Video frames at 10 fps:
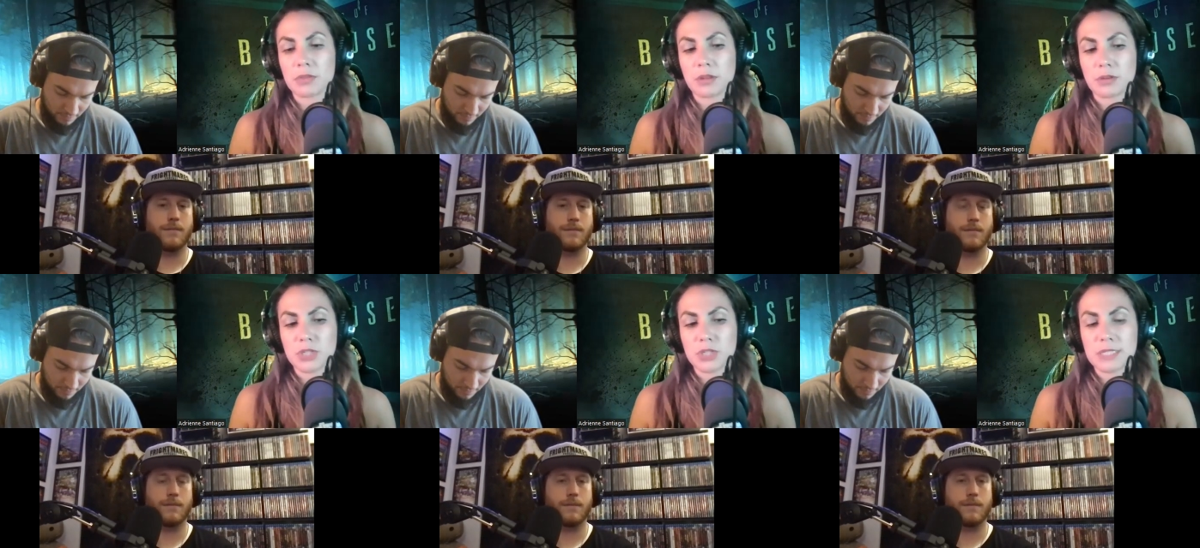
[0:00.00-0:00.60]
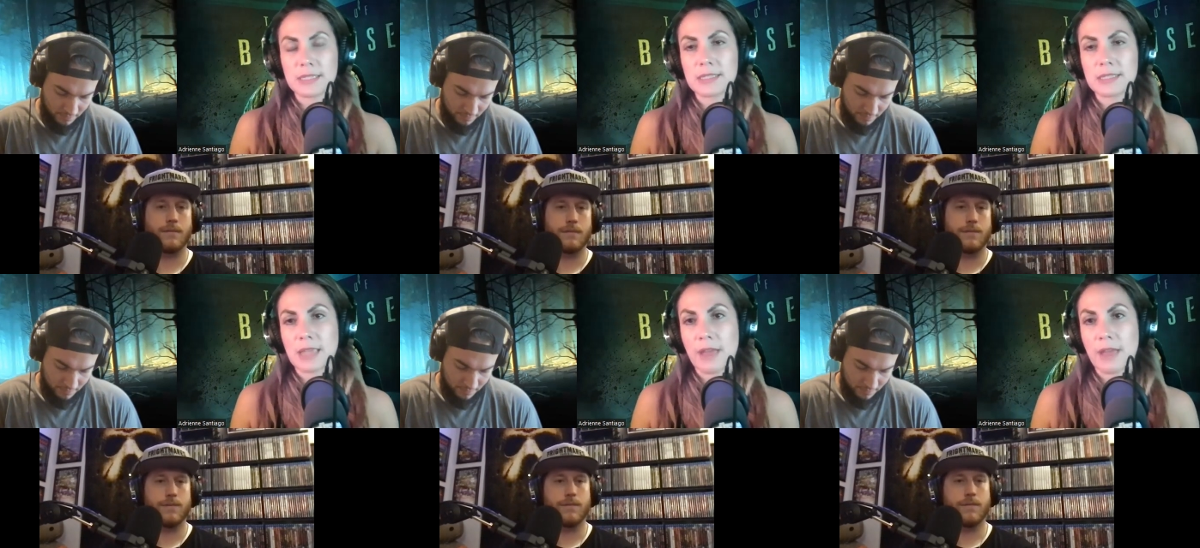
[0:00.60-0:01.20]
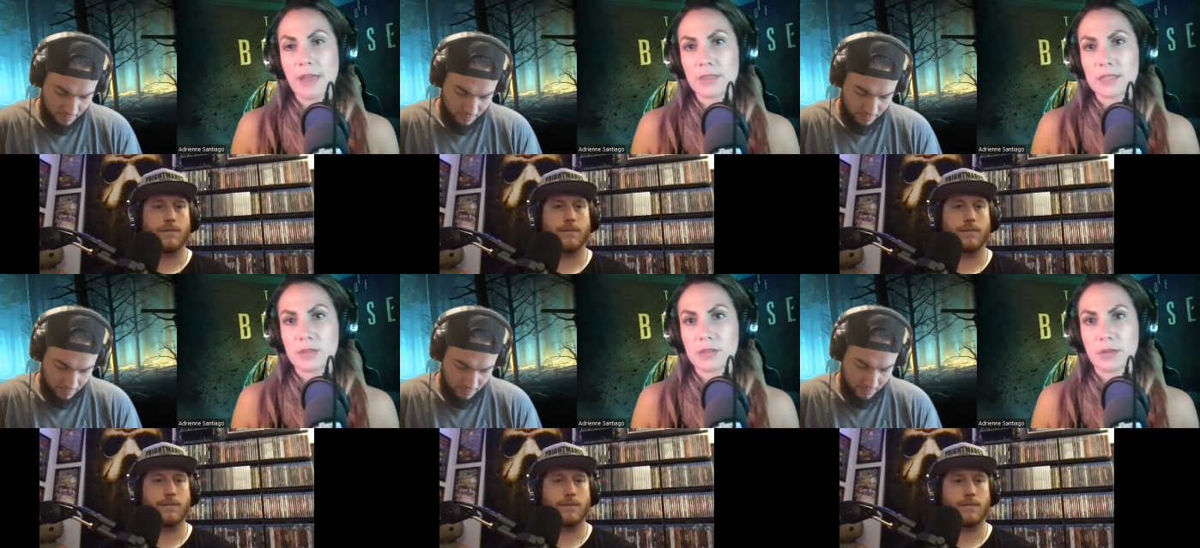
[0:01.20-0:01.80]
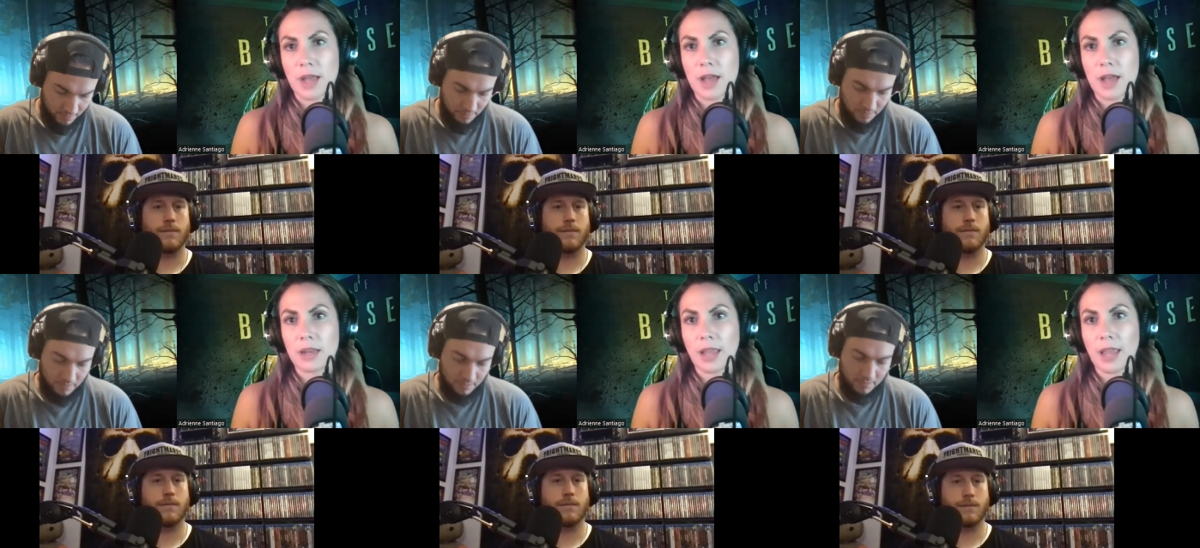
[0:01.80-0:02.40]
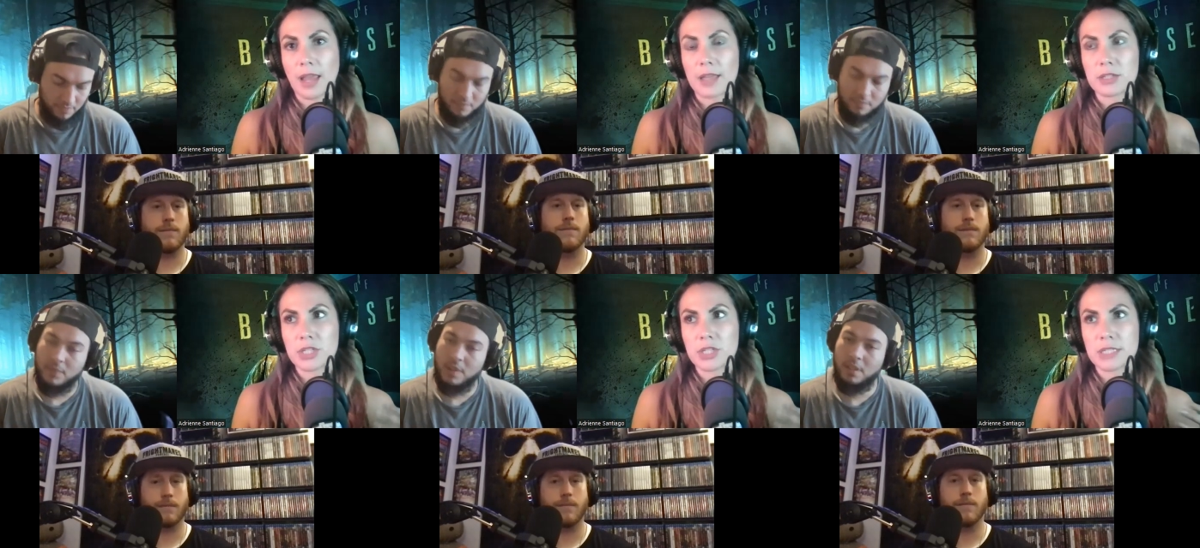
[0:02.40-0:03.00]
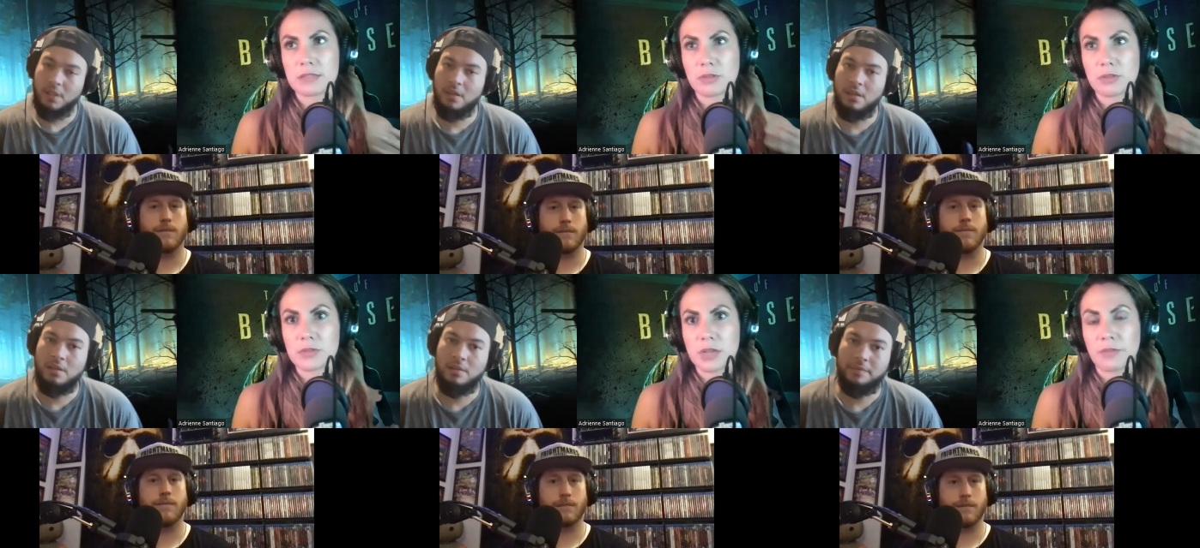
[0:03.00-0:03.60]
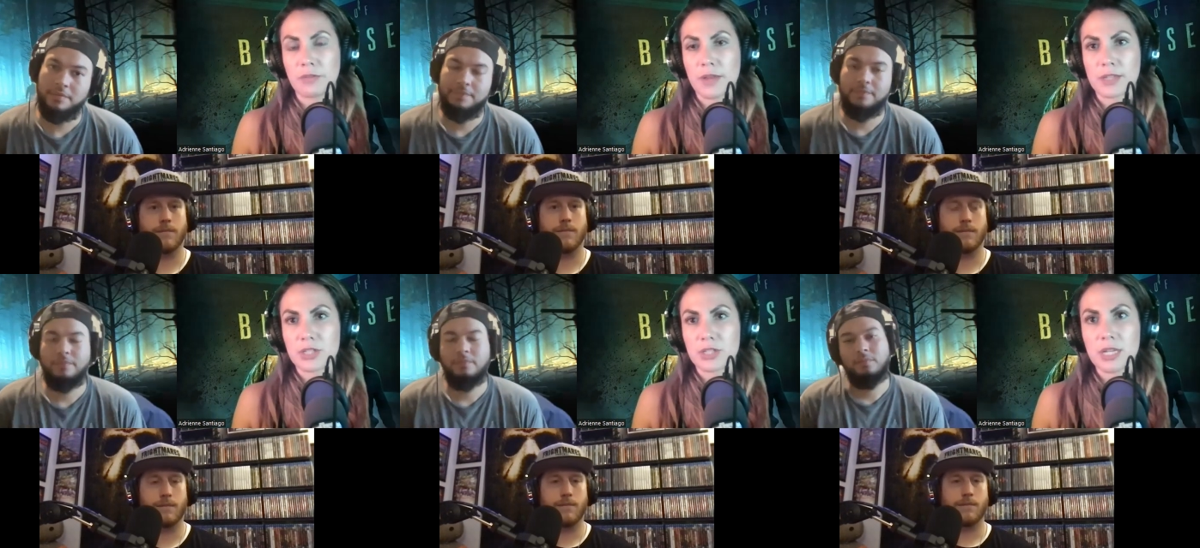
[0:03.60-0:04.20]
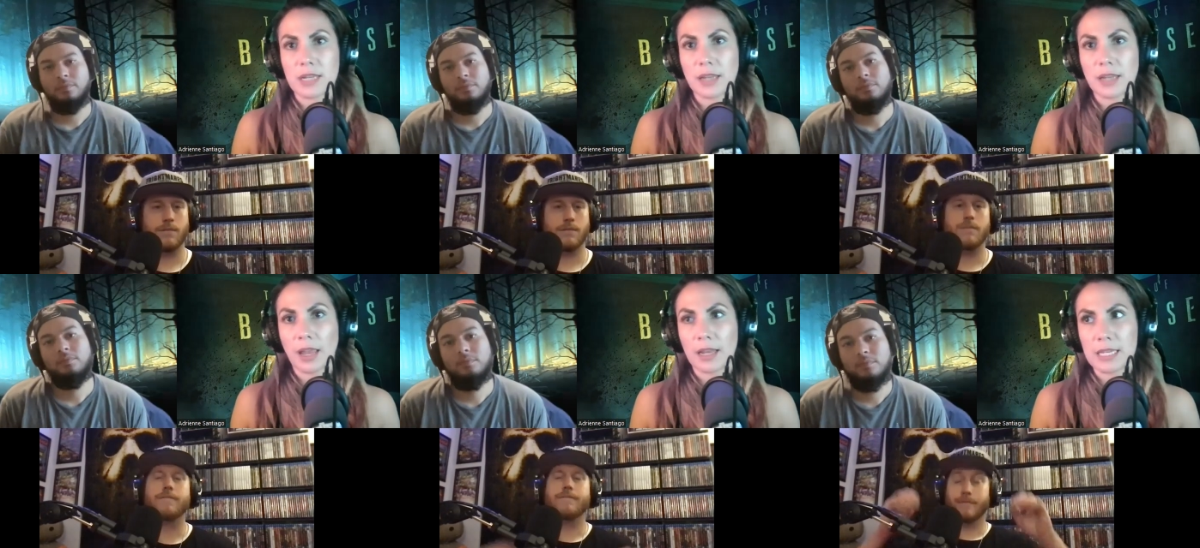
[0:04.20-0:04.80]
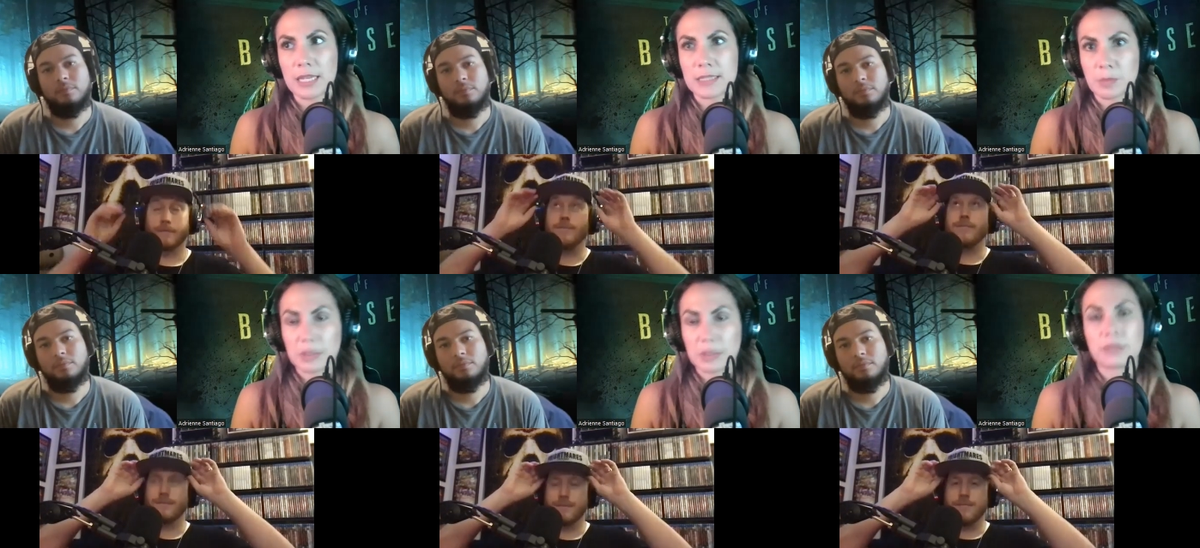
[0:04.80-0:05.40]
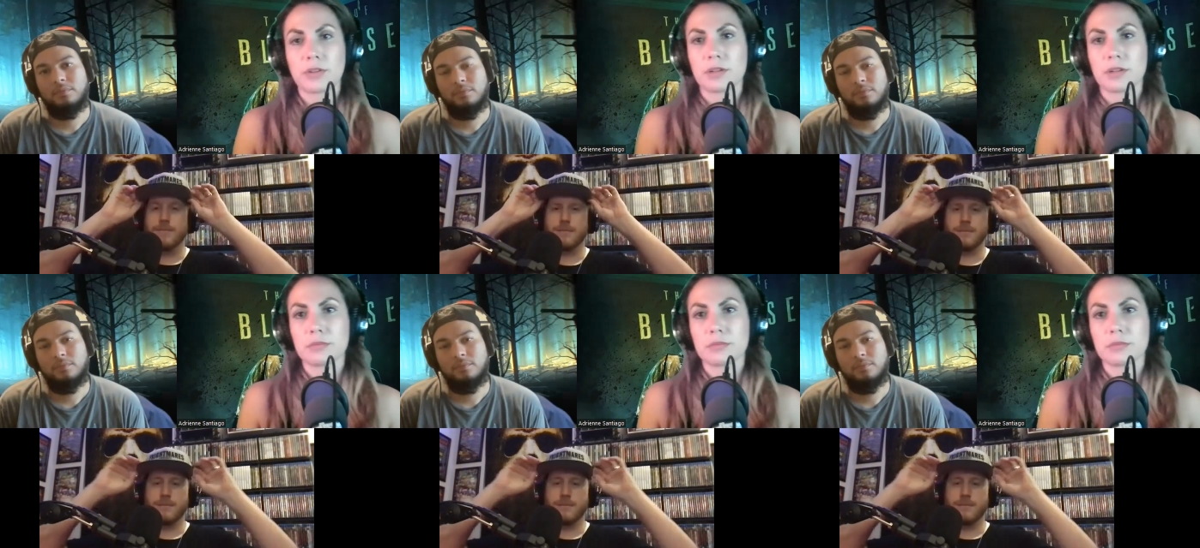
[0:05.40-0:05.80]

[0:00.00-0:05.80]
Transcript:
Speaker 1: you know, she sees everything that's going on and she's losing her fucking shit and he doesn't believe her.